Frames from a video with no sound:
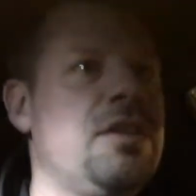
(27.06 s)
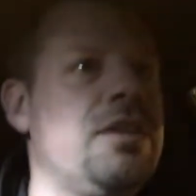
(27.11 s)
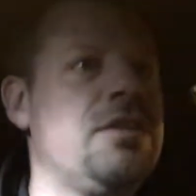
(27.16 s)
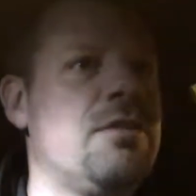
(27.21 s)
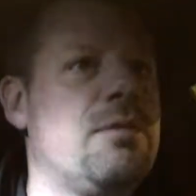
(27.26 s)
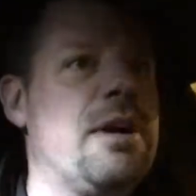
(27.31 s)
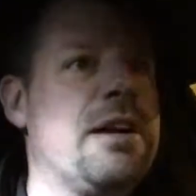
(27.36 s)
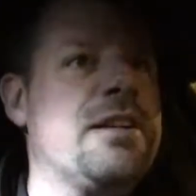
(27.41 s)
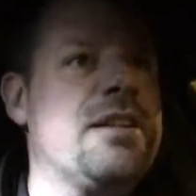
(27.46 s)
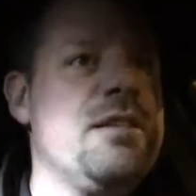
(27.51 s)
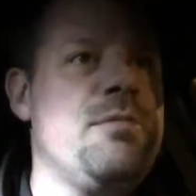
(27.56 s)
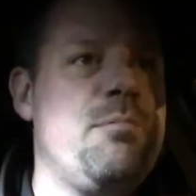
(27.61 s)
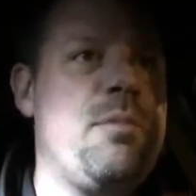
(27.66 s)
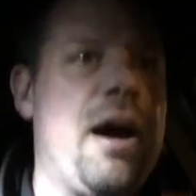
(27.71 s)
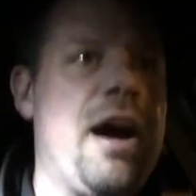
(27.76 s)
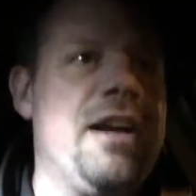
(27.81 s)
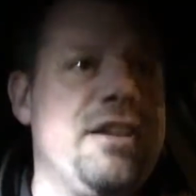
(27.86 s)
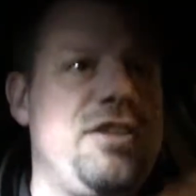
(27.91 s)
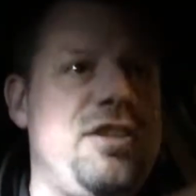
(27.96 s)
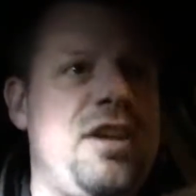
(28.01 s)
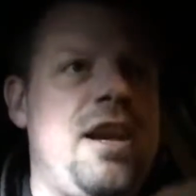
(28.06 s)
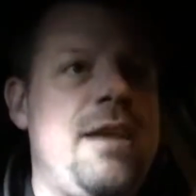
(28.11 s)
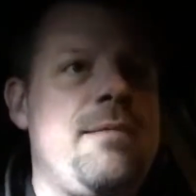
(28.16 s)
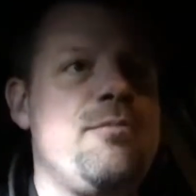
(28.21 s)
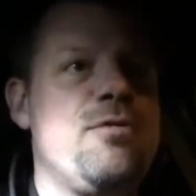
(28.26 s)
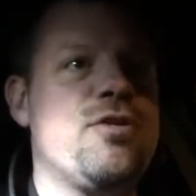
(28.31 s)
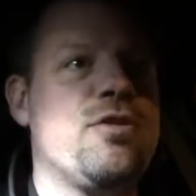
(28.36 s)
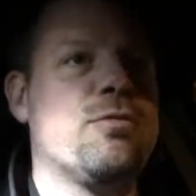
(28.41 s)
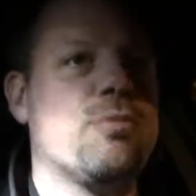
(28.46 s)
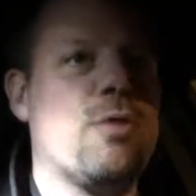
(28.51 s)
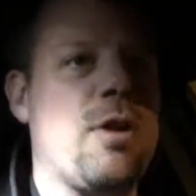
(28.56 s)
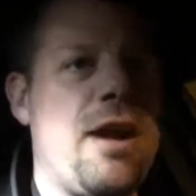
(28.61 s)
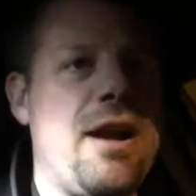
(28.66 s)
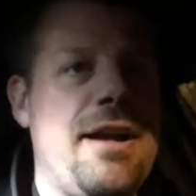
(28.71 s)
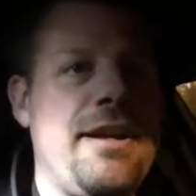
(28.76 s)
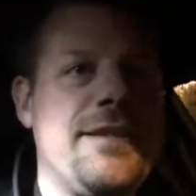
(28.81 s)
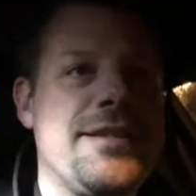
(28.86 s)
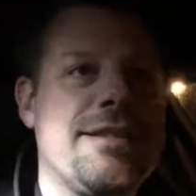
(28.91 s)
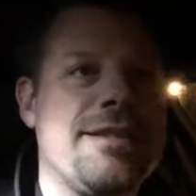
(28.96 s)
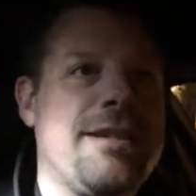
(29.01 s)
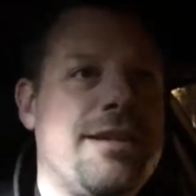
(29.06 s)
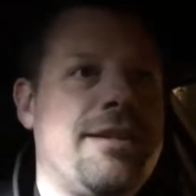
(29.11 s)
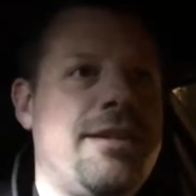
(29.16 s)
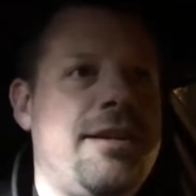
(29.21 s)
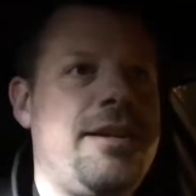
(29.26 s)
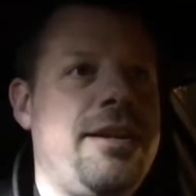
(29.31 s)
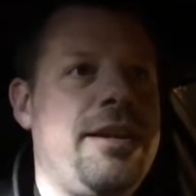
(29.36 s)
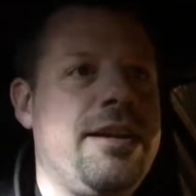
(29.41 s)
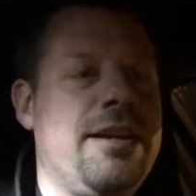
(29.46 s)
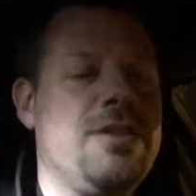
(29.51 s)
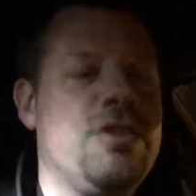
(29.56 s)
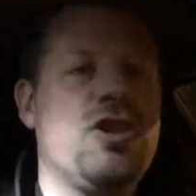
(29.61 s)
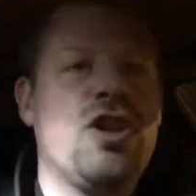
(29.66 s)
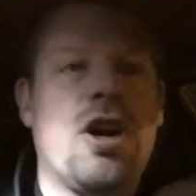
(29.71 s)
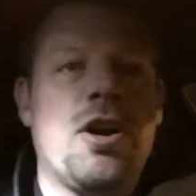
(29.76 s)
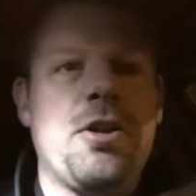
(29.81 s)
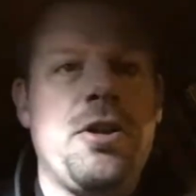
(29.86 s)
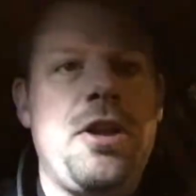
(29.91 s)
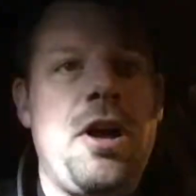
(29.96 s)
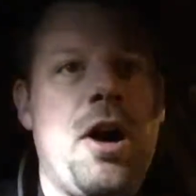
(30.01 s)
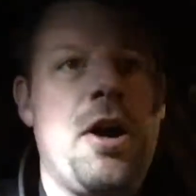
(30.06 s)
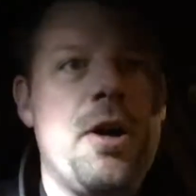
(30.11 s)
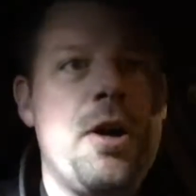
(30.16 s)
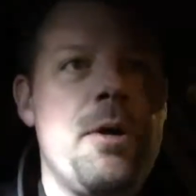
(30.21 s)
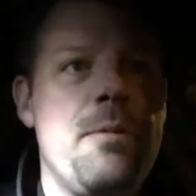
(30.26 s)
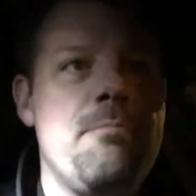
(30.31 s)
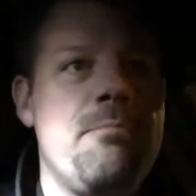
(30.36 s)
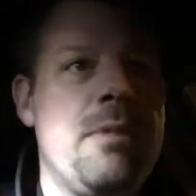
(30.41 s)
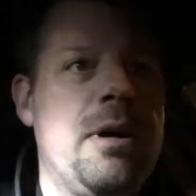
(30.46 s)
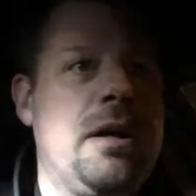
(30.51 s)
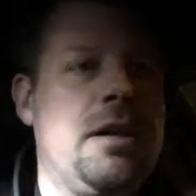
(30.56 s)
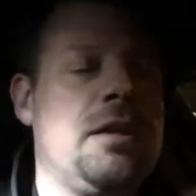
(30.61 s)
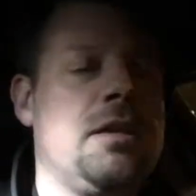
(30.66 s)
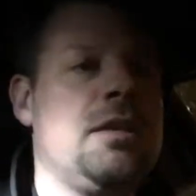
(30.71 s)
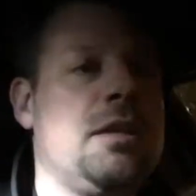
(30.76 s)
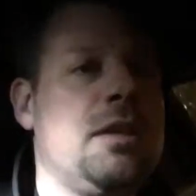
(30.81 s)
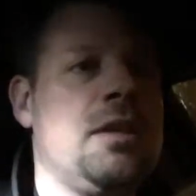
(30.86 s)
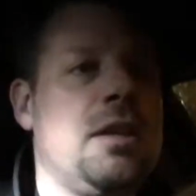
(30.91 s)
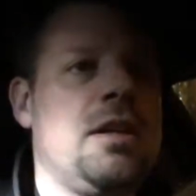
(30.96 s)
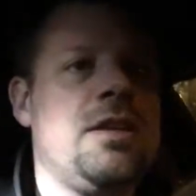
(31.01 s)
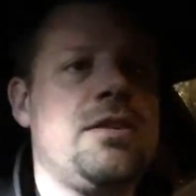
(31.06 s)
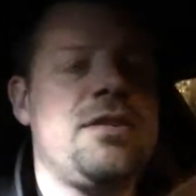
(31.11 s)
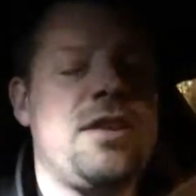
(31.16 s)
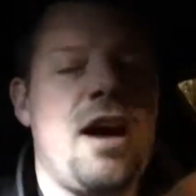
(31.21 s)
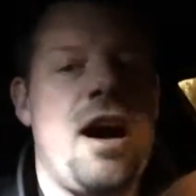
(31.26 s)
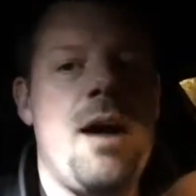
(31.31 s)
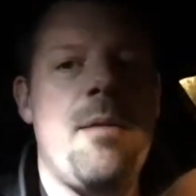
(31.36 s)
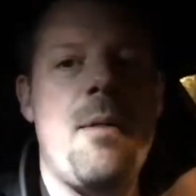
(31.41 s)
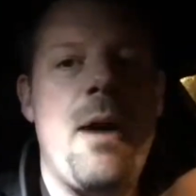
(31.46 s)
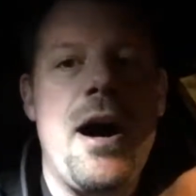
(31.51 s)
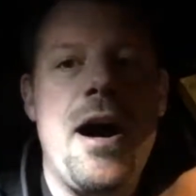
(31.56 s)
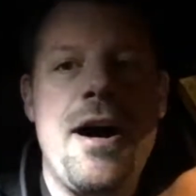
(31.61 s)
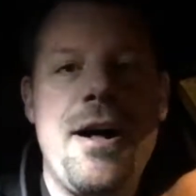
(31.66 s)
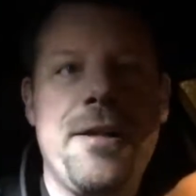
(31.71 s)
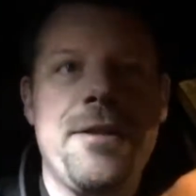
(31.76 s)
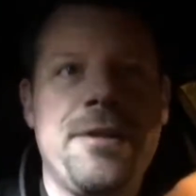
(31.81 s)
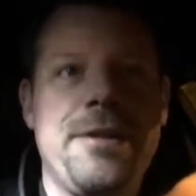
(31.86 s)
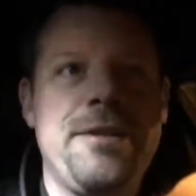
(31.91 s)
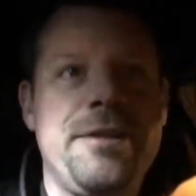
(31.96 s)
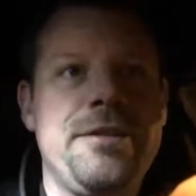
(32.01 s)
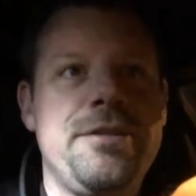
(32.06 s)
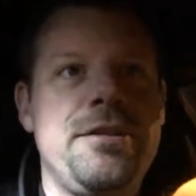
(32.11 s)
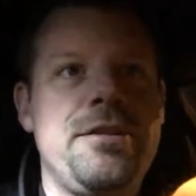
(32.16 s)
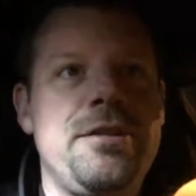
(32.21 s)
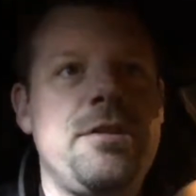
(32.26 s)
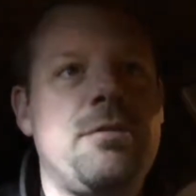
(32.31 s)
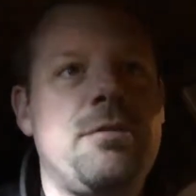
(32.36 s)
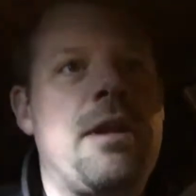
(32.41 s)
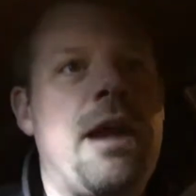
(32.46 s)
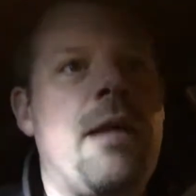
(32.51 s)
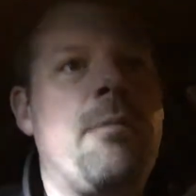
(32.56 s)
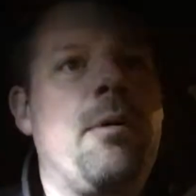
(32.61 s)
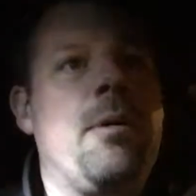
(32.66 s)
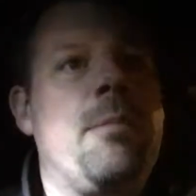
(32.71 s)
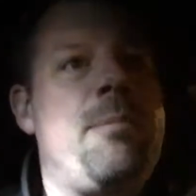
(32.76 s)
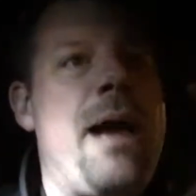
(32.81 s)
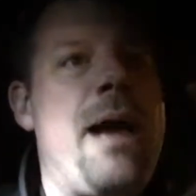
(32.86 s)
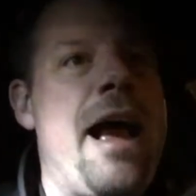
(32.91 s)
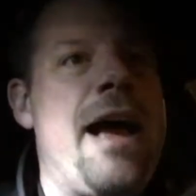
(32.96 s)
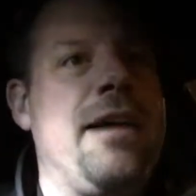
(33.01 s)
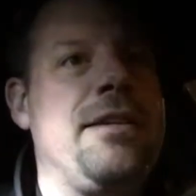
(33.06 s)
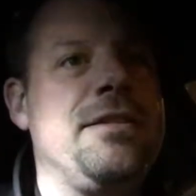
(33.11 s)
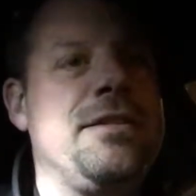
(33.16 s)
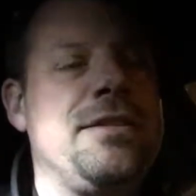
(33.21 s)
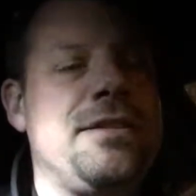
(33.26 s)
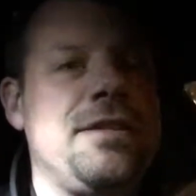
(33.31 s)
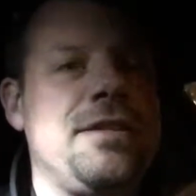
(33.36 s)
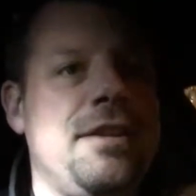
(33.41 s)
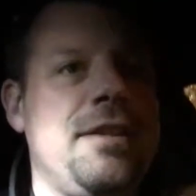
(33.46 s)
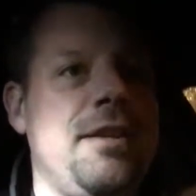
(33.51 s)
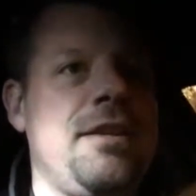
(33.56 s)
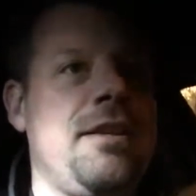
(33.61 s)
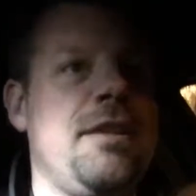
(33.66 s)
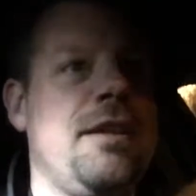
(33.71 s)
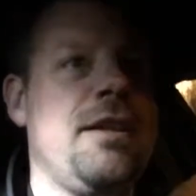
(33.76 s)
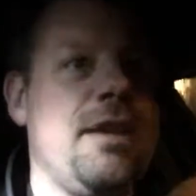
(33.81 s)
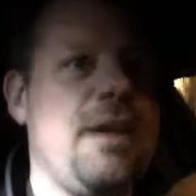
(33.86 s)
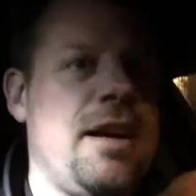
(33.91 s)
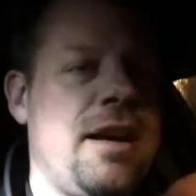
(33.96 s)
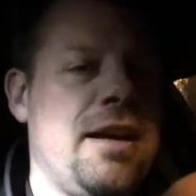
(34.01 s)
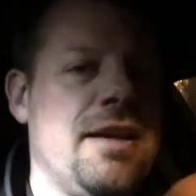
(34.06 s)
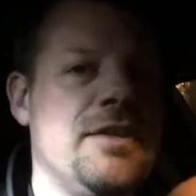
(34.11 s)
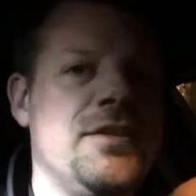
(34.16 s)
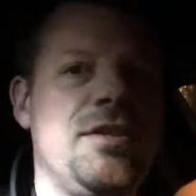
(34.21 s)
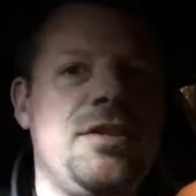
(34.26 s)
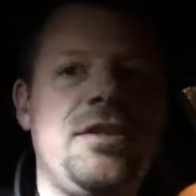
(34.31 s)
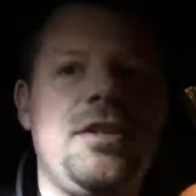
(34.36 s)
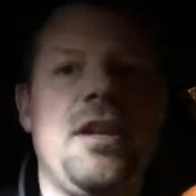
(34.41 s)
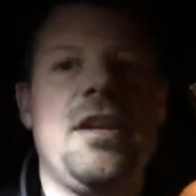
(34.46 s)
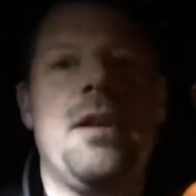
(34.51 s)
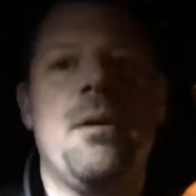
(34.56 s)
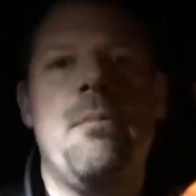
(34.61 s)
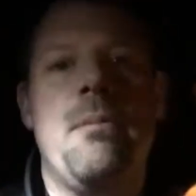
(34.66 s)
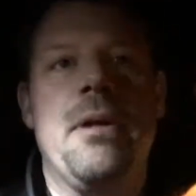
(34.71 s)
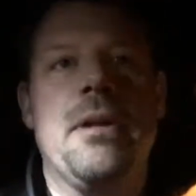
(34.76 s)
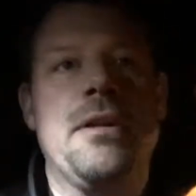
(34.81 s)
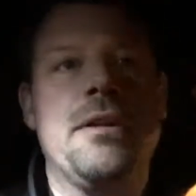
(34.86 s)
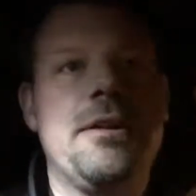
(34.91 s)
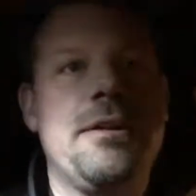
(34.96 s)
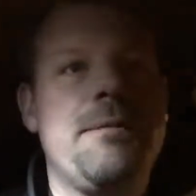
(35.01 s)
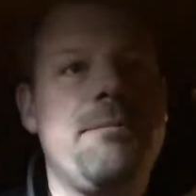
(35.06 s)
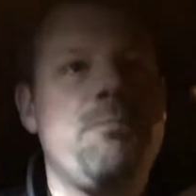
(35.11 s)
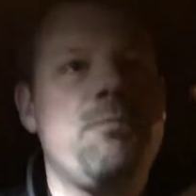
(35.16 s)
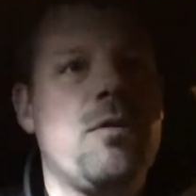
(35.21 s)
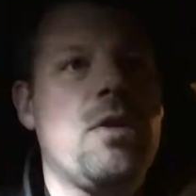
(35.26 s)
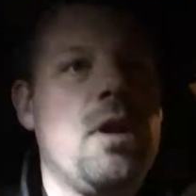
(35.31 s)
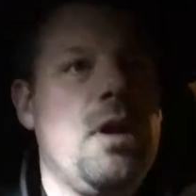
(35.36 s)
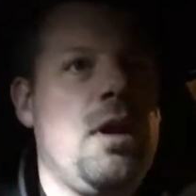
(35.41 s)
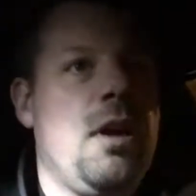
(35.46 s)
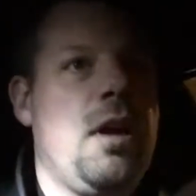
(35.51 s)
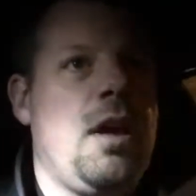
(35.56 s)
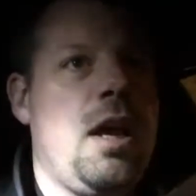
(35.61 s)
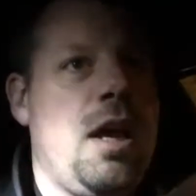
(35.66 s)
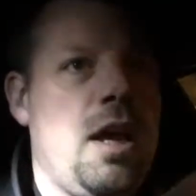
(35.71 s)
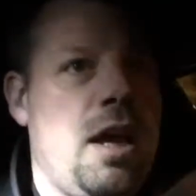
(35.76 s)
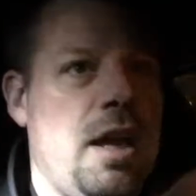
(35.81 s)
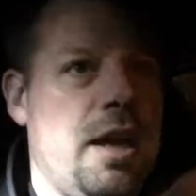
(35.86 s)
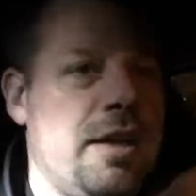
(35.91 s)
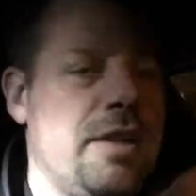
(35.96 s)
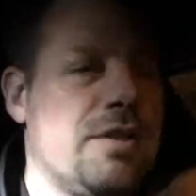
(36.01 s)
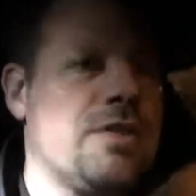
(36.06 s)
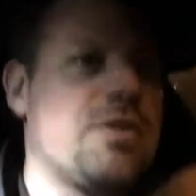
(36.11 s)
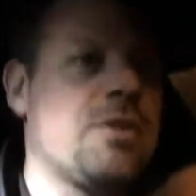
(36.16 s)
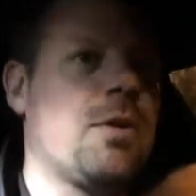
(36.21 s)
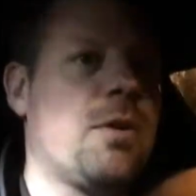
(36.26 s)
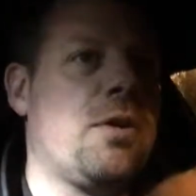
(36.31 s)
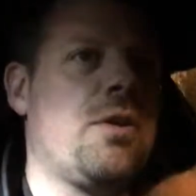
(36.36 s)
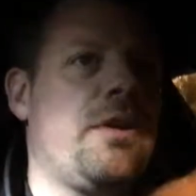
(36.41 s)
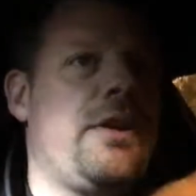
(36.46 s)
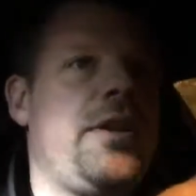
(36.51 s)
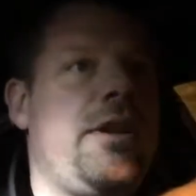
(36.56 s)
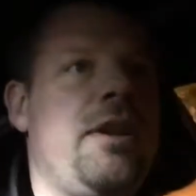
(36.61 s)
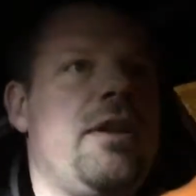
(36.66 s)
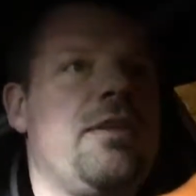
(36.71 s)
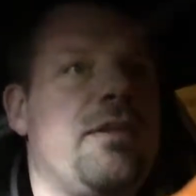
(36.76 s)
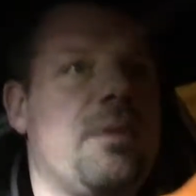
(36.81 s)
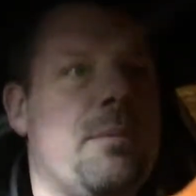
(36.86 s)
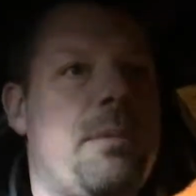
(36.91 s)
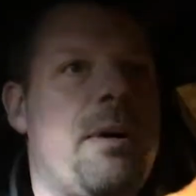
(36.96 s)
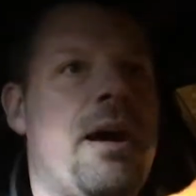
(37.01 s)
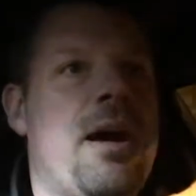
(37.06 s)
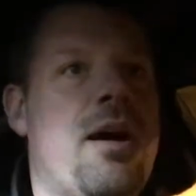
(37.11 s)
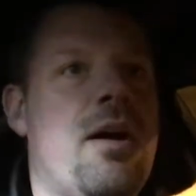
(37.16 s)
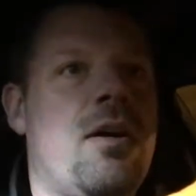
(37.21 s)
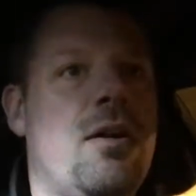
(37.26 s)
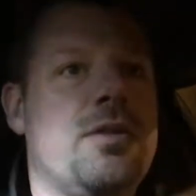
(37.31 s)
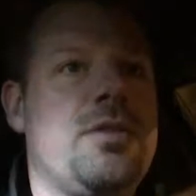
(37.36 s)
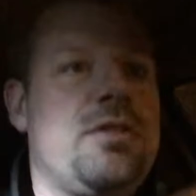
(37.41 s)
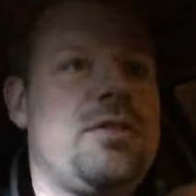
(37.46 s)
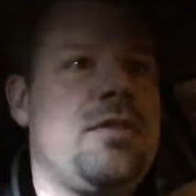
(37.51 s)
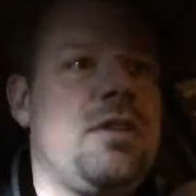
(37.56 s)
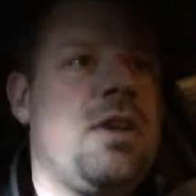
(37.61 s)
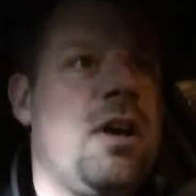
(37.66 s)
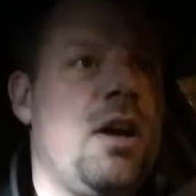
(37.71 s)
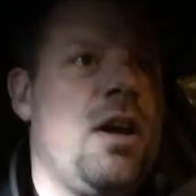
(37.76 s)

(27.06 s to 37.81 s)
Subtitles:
directed by James Gray, starring Charlie Hunnam, Tom Holland, Robert Pattinson, and Sienna Miller. And the story is about,